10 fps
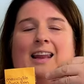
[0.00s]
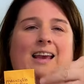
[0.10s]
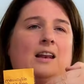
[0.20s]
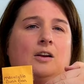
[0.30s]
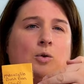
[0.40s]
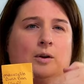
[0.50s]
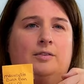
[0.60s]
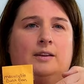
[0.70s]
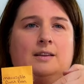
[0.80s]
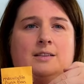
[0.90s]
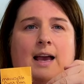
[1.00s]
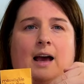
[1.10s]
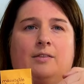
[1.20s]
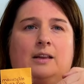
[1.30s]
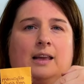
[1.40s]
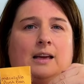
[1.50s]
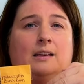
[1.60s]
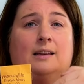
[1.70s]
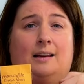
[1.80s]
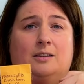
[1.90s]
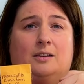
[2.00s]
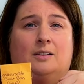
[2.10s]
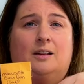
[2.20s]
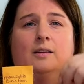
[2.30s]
like an equivalent to having like a lentil.